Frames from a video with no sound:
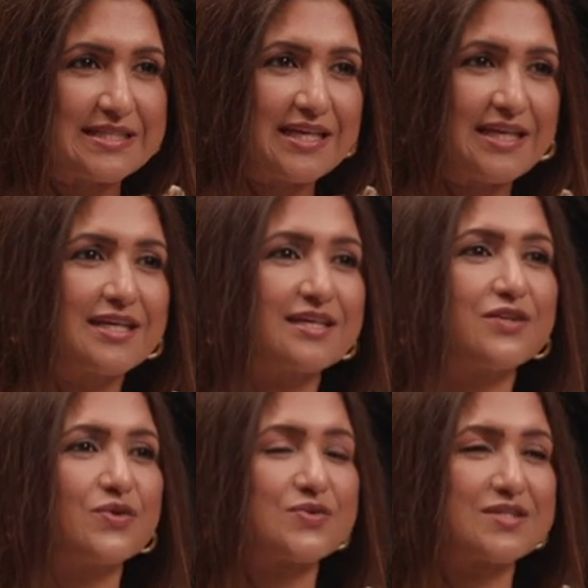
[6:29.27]
Digue
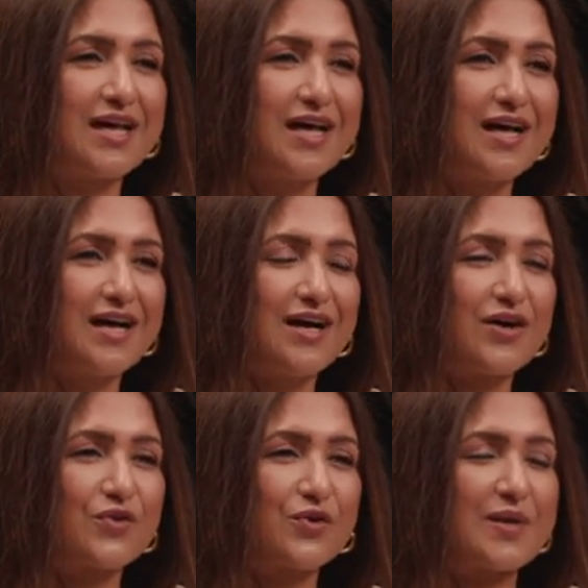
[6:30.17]
and those
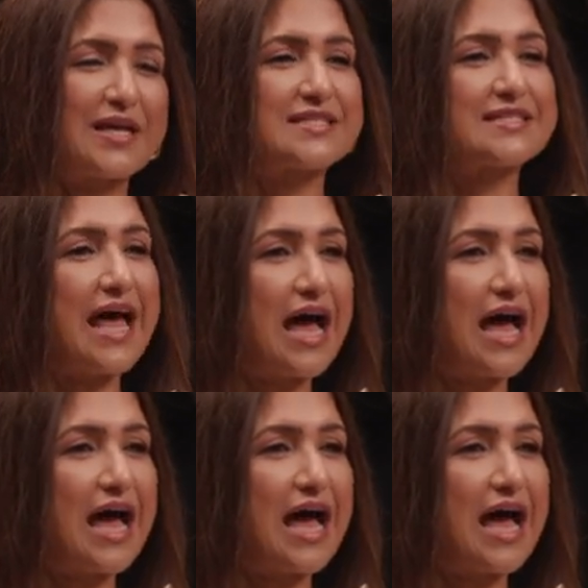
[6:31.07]
other places?